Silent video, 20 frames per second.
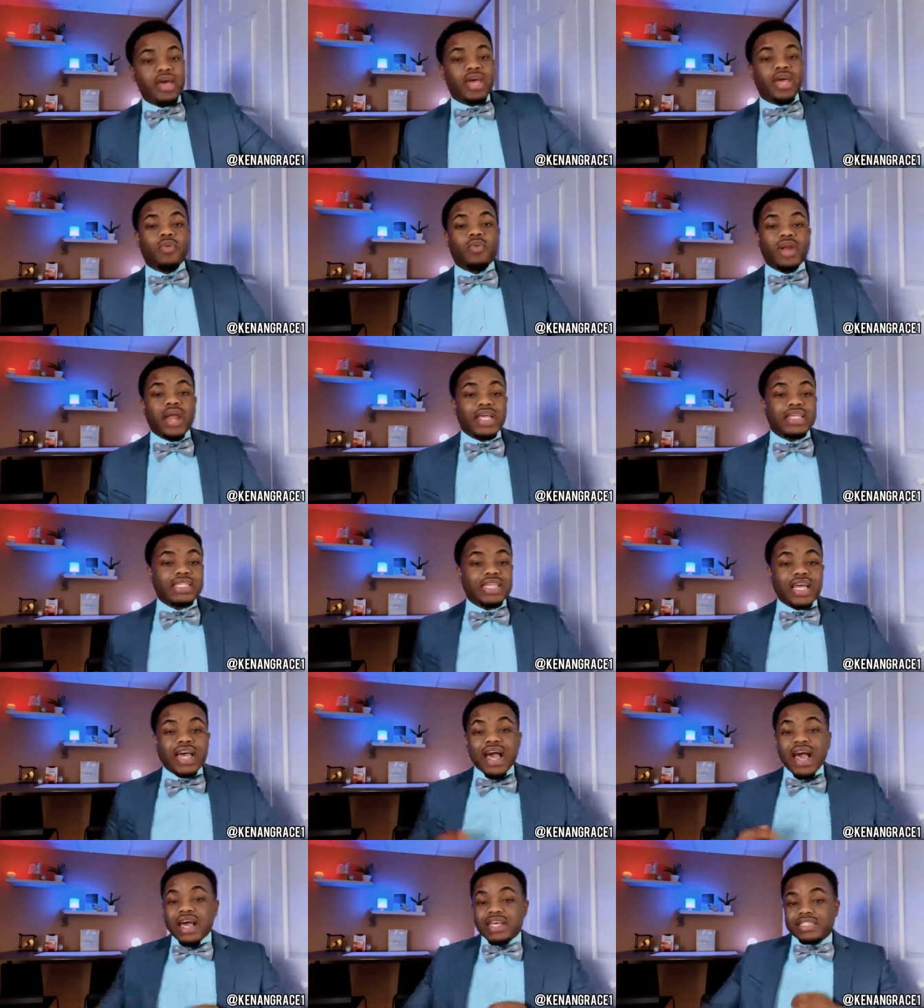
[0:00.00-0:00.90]
And when I see a
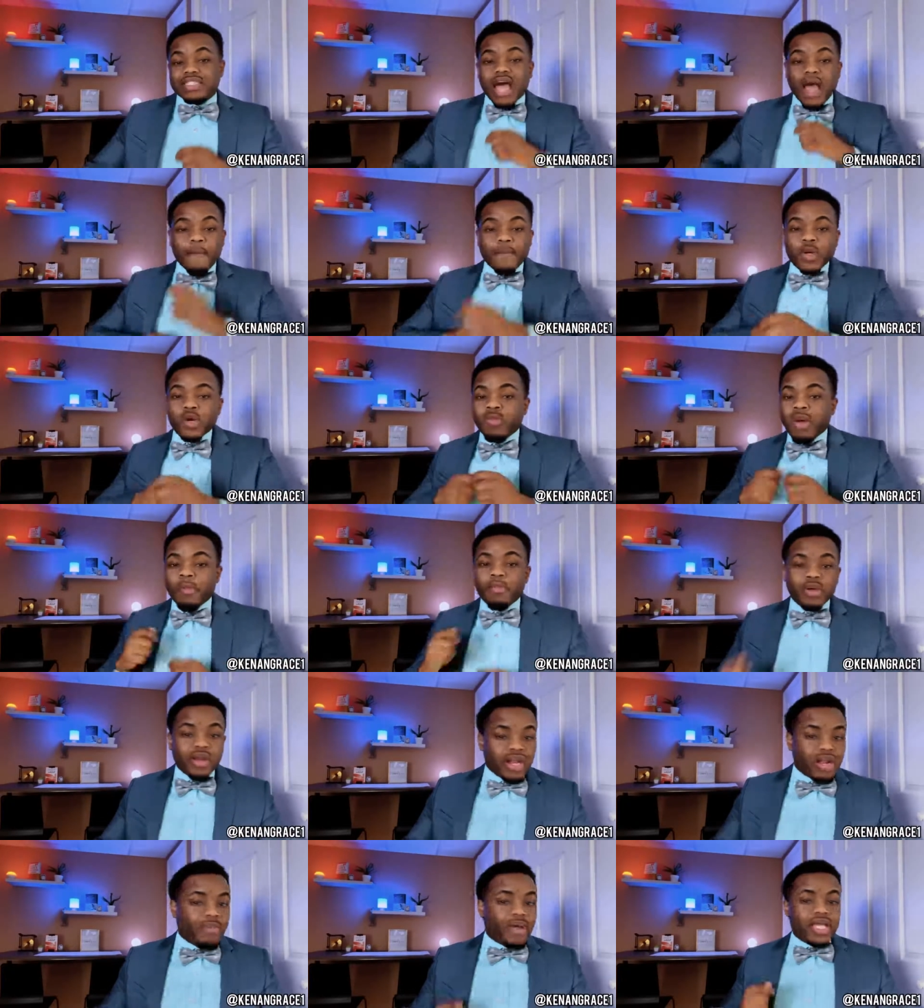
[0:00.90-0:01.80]
hot stock, boom, I
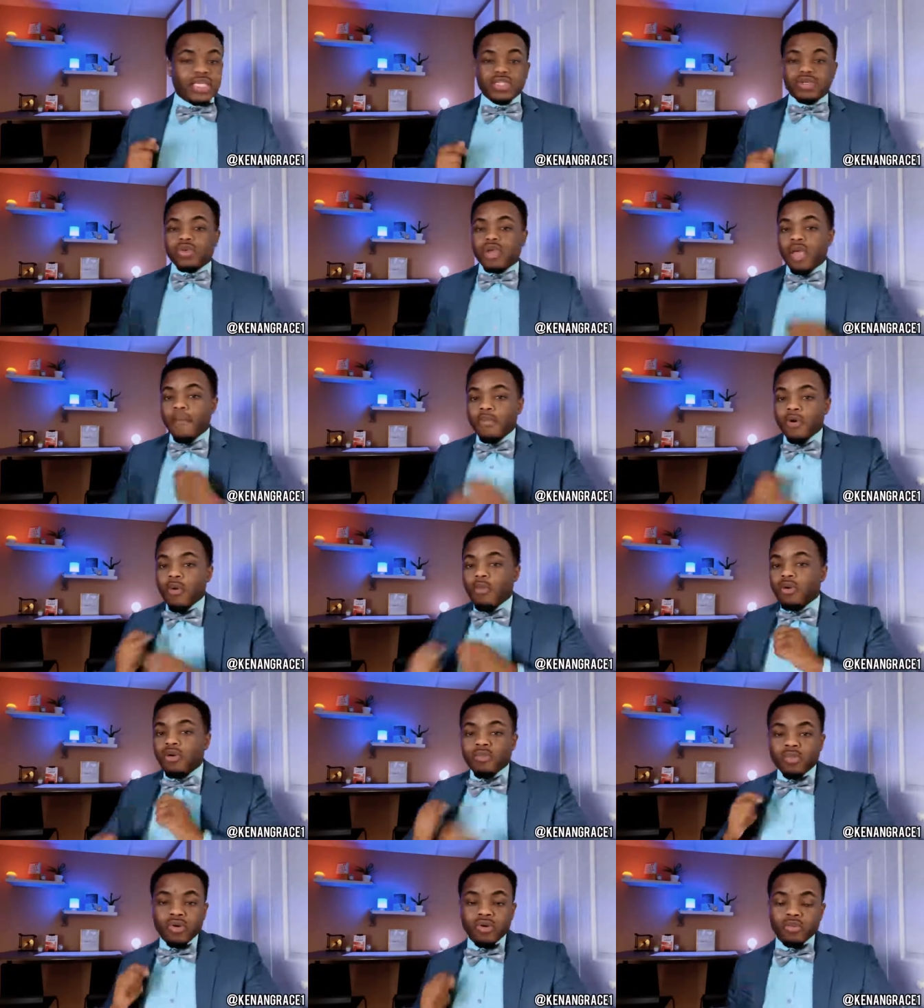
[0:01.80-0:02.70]
put it on my Instagram. Boom,
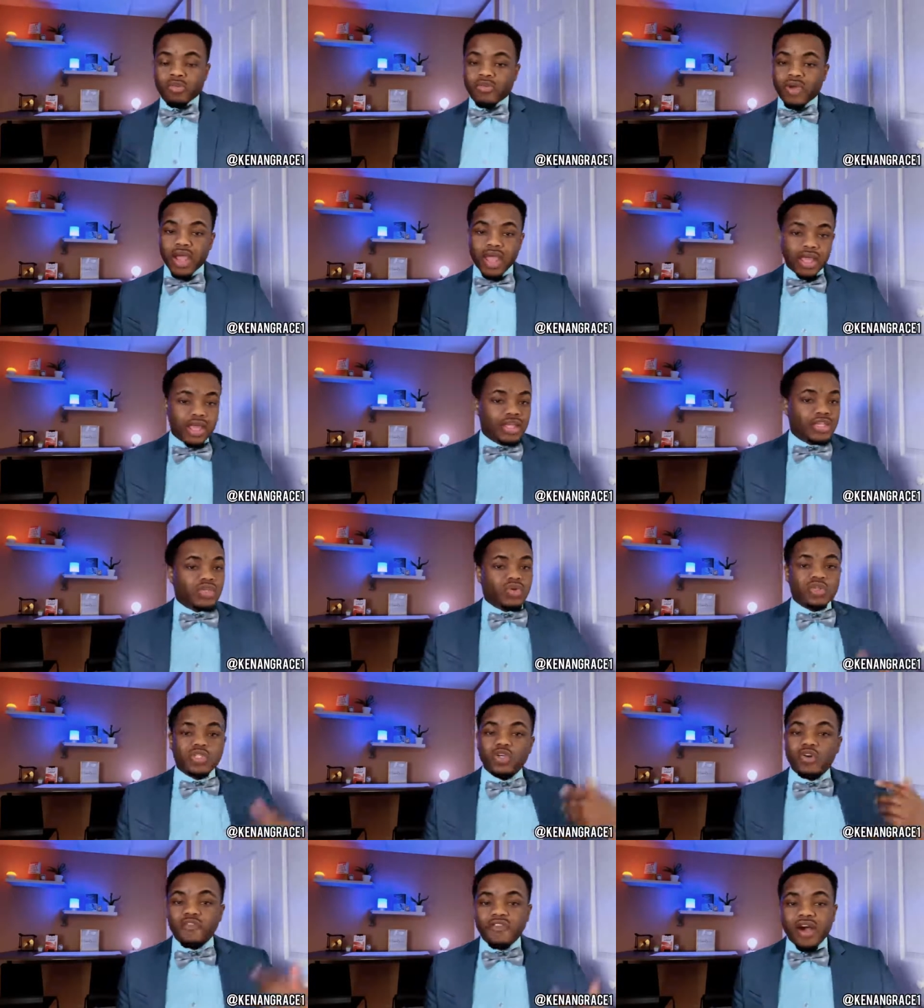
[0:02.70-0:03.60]
boom, boom, right? So
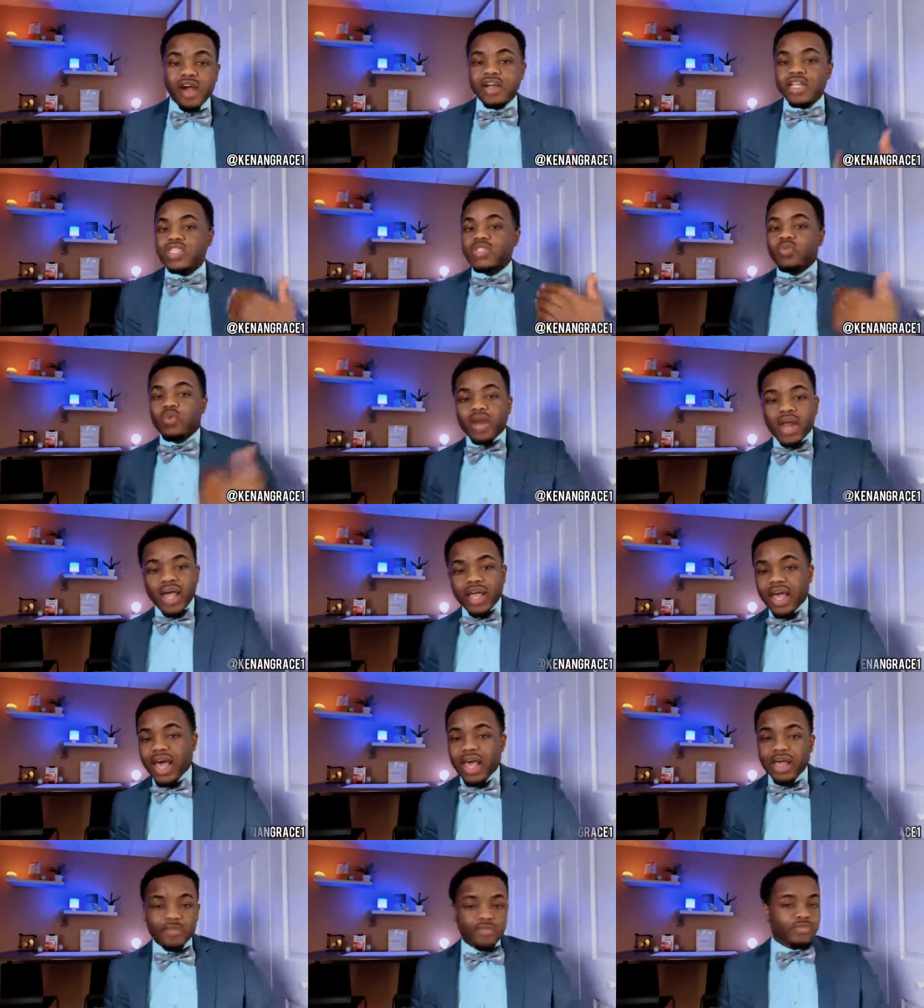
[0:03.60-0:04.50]
far, this is what I
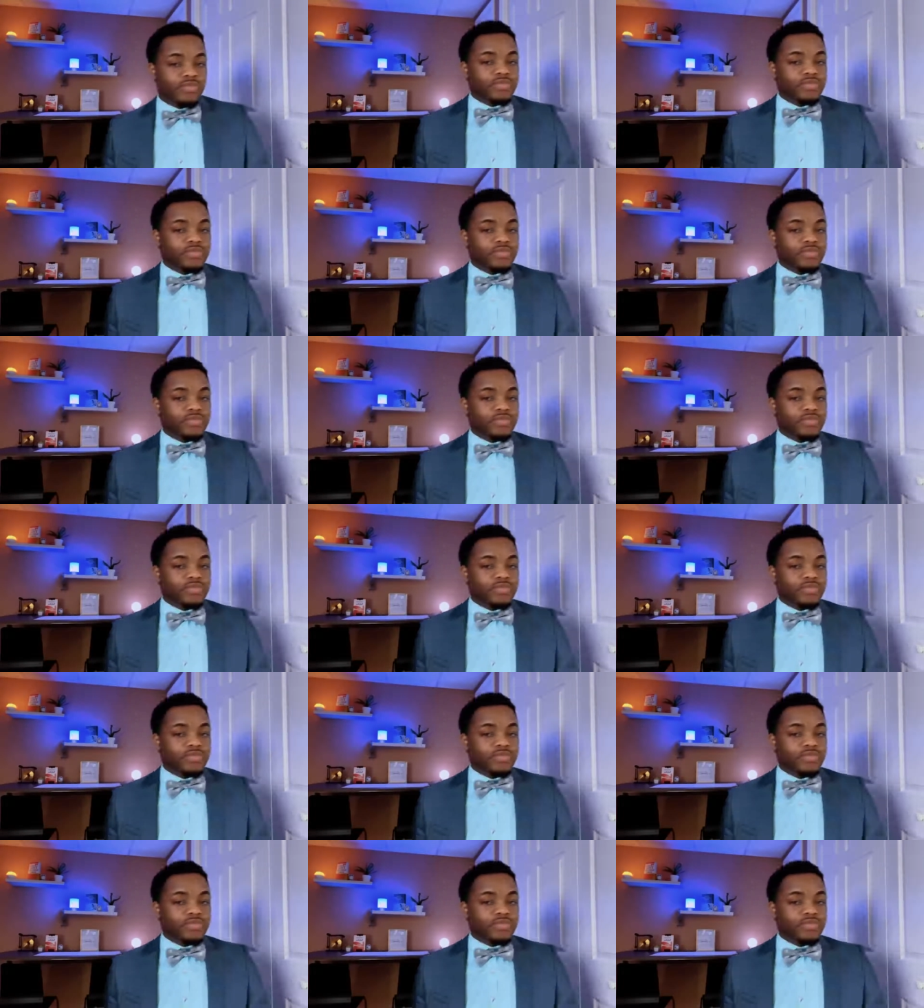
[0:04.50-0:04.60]
got.